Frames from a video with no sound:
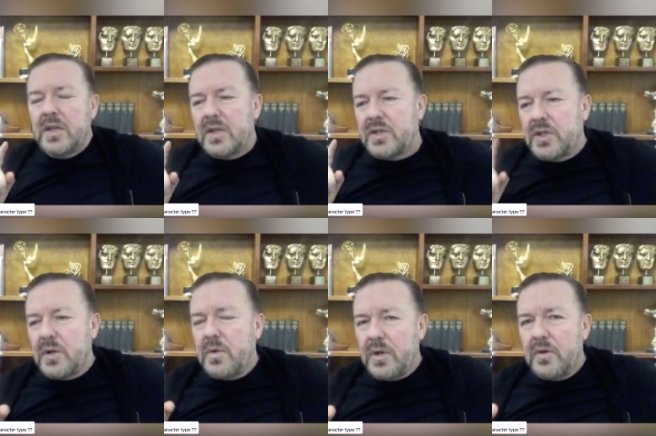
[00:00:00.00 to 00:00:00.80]
Do
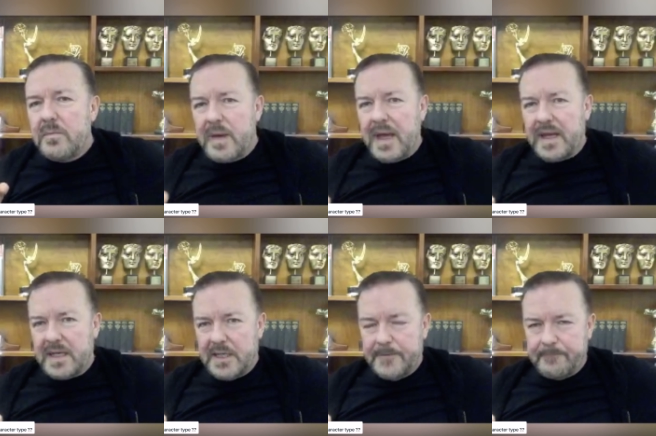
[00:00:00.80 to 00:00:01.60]
you
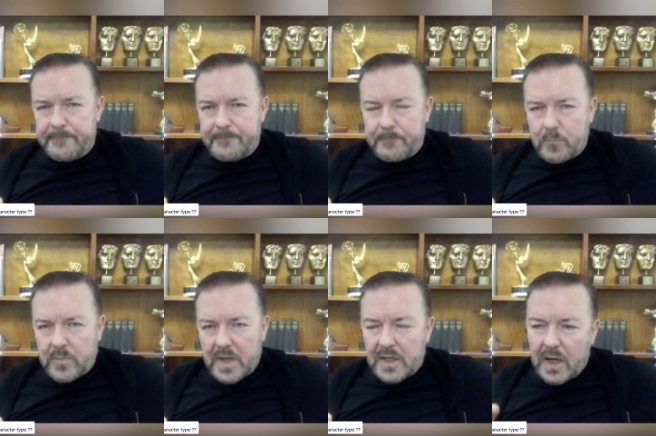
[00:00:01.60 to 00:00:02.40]
mean
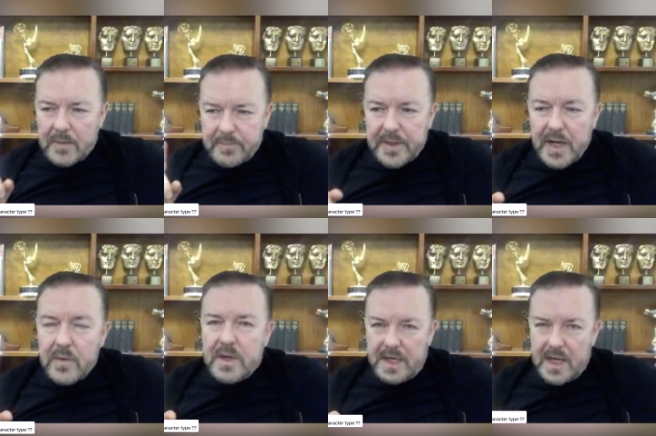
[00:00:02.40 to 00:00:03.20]
like
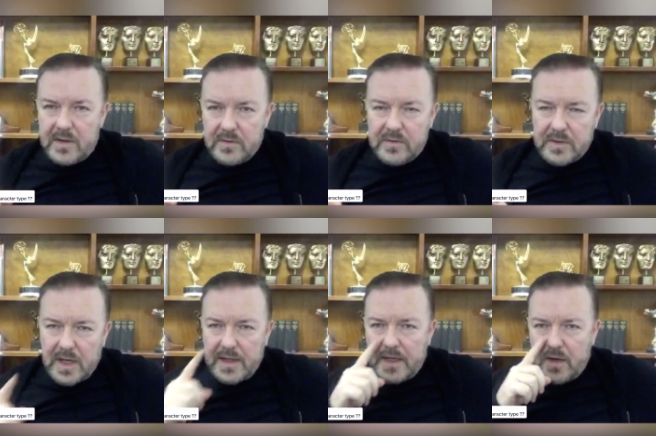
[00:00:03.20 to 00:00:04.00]
Pinocchio,
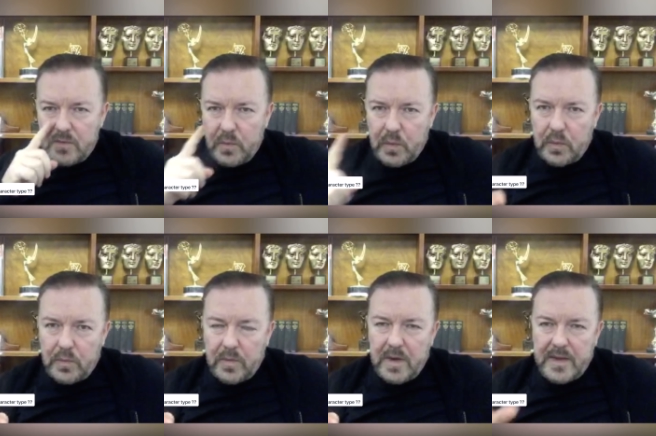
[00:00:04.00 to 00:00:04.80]
like they go
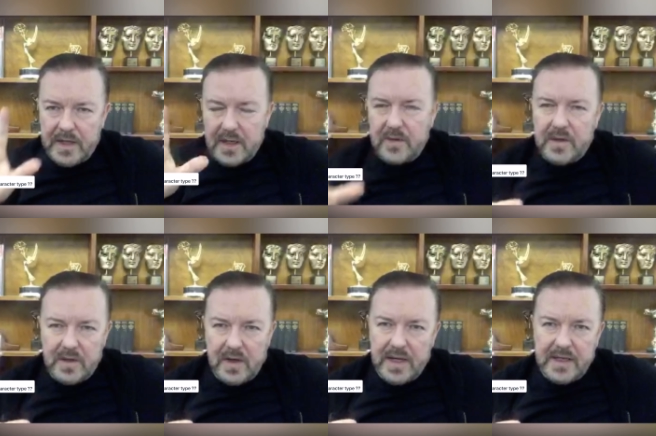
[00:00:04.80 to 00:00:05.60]
and they know you're
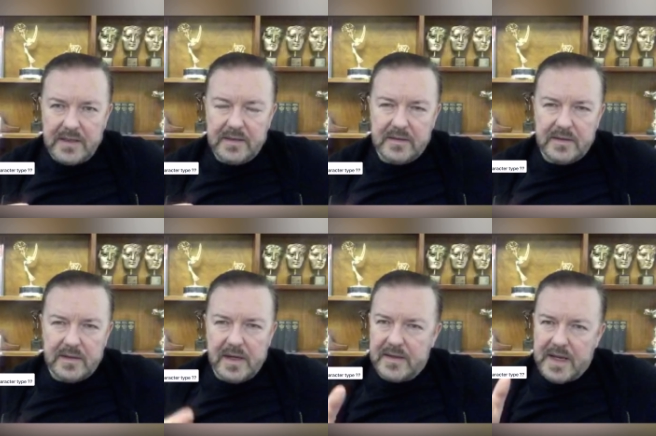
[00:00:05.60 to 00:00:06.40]
lying
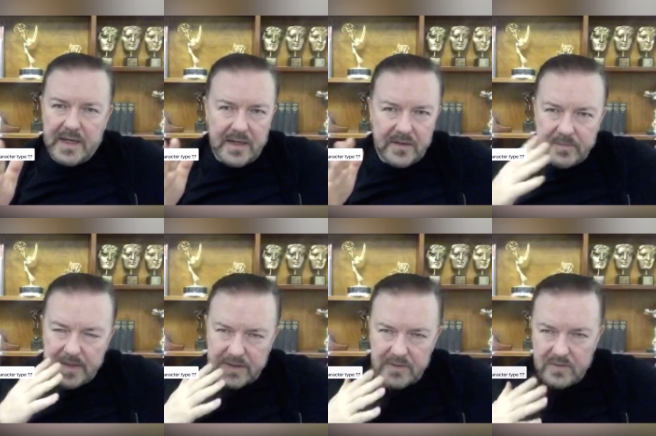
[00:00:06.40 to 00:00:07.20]
and then it goes back
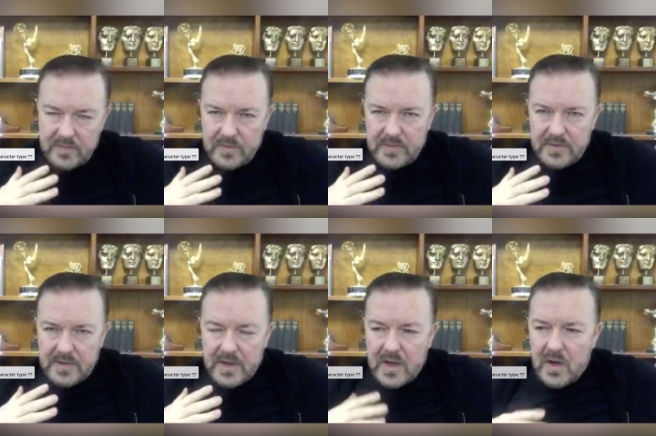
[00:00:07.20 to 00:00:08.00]
to normal?
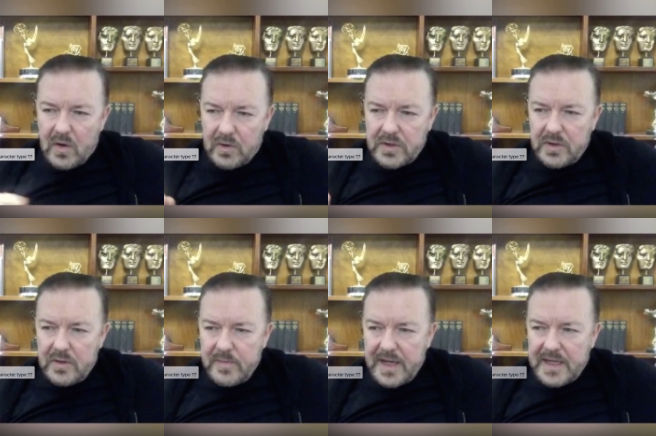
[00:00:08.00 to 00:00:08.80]
Or do you
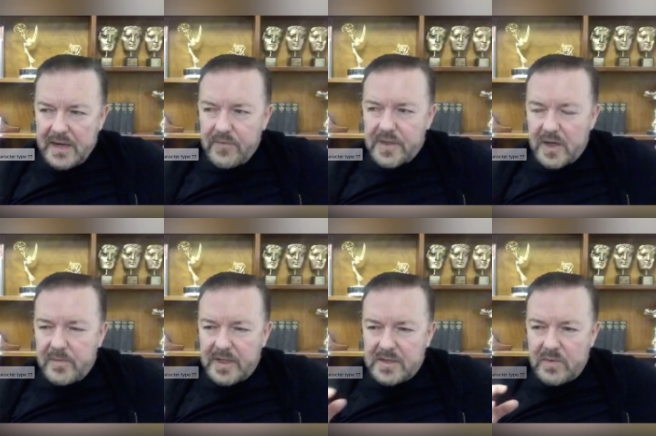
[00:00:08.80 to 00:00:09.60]
mean every time
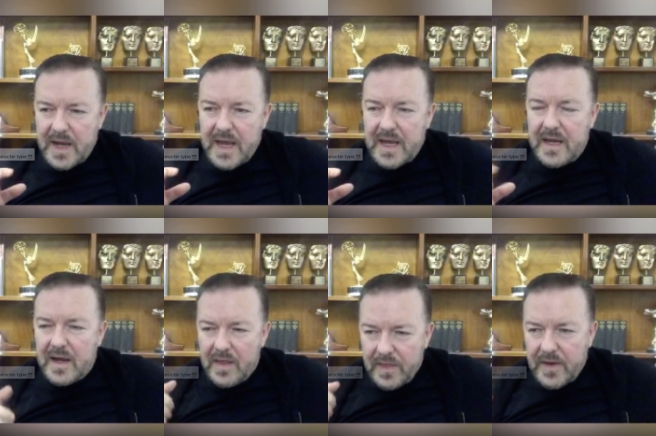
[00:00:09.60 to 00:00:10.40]
I swear,
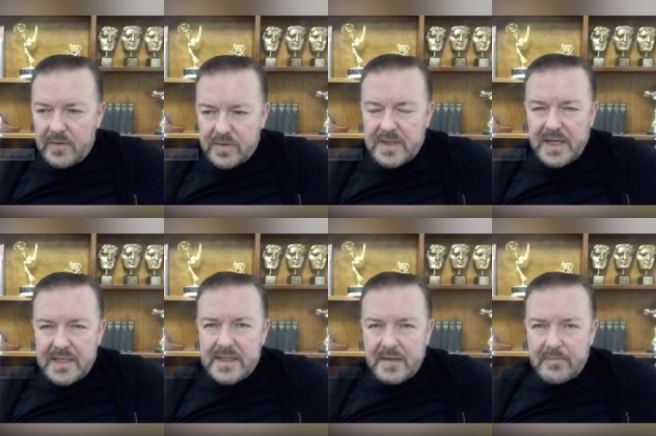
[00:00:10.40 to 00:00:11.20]
those things
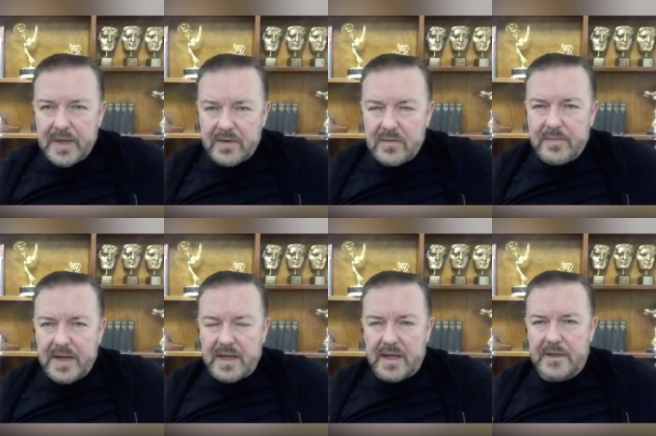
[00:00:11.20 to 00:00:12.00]
get bigger and bigger?